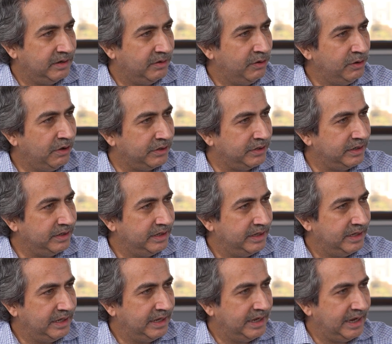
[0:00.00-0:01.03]
Hold on.
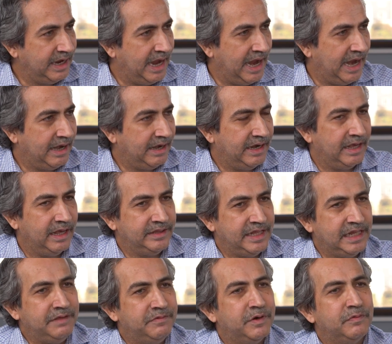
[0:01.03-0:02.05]
And uh,
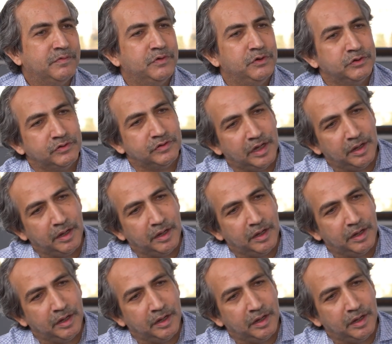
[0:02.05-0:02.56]
then there were, of course,